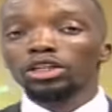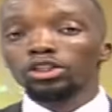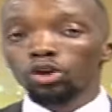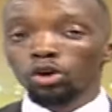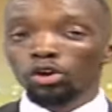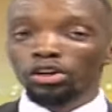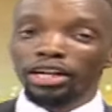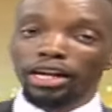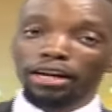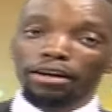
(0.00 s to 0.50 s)

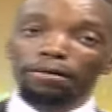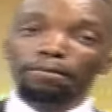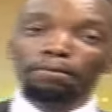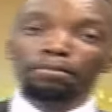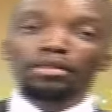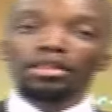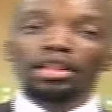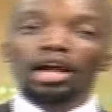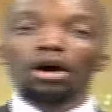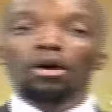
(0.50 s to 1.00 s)
Jordan.
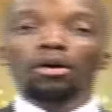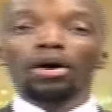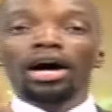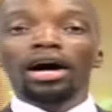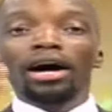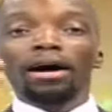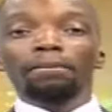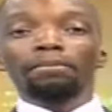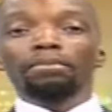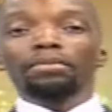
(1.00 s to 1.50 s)
Now uh,
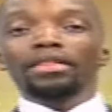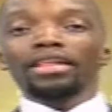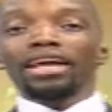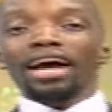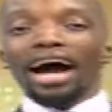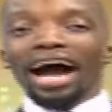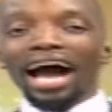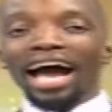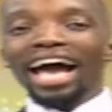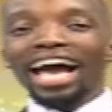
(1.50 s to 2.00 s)

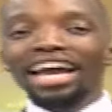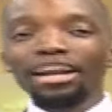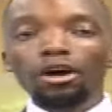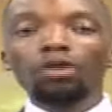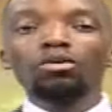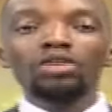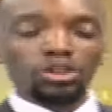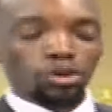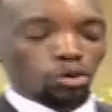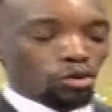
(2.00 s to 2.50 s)
I, I
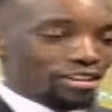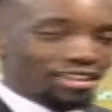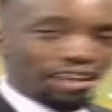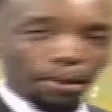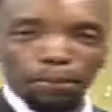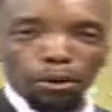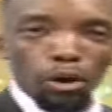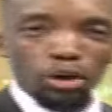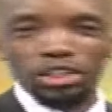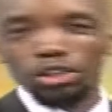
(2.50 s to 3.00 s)
know we should
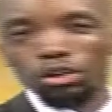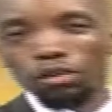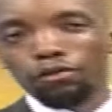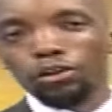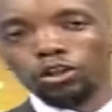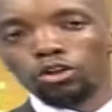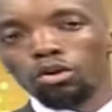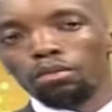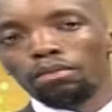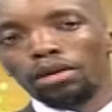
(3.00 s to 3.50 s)
support
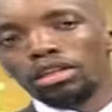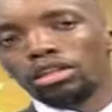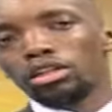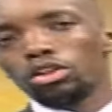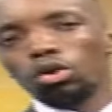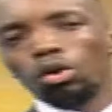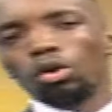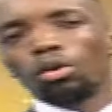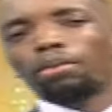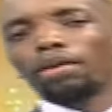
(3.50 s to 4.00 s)
innovation but
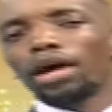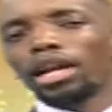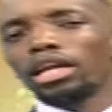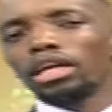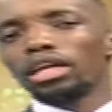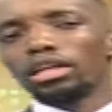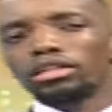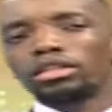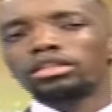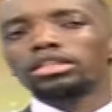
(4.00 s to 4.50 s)
kidogo
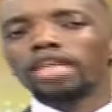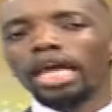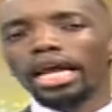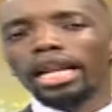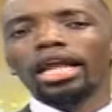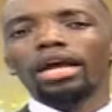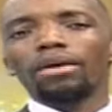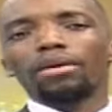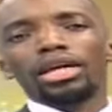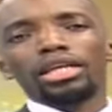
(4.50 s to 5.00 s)
pale
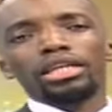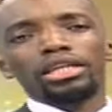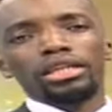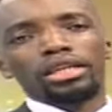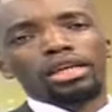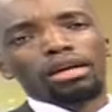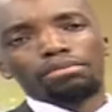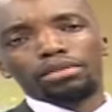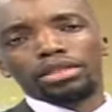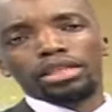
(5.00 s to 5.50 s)
sijaelewa hii
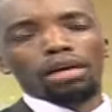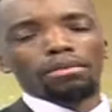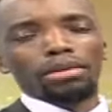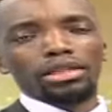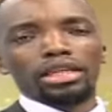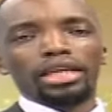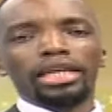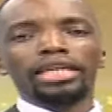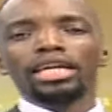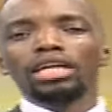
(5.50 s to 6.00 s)
kabisa
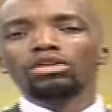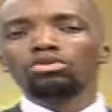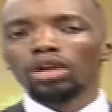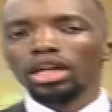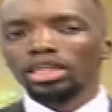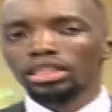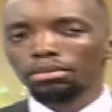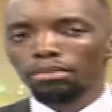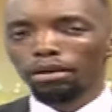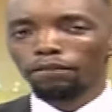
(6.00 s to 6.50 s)
maze. Haters
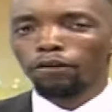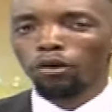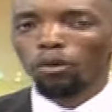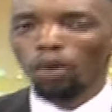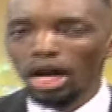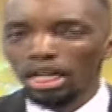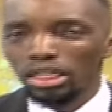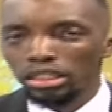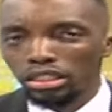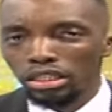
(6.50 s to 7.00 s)
wanasema for
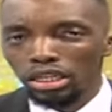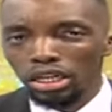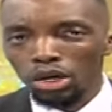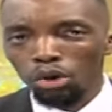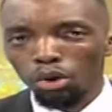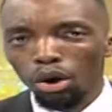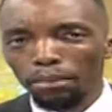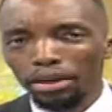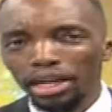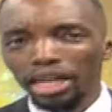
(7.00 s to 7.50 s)
once
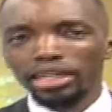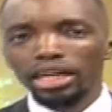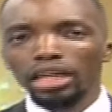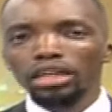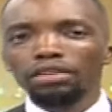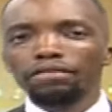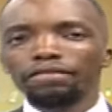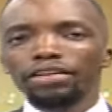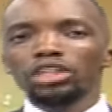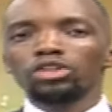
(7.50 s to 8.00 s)
wameleta
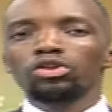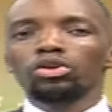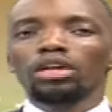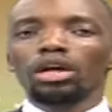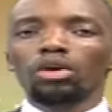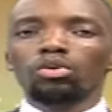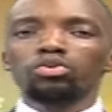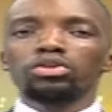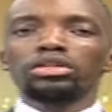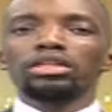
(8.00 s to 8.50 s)
invention
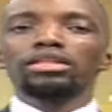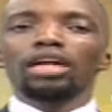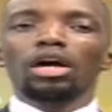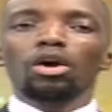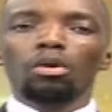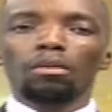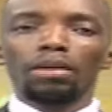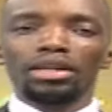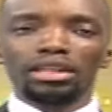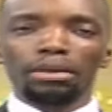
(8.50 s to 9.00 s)
ya kusikiza
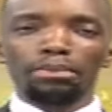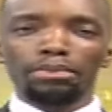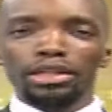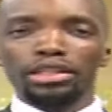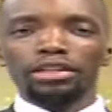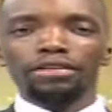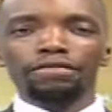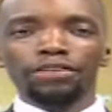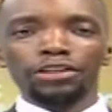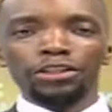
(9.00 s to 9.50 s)
ngoma za
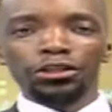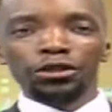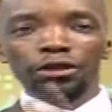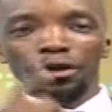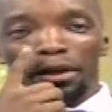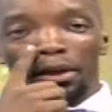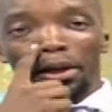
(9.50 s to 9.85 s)
pretty vishi.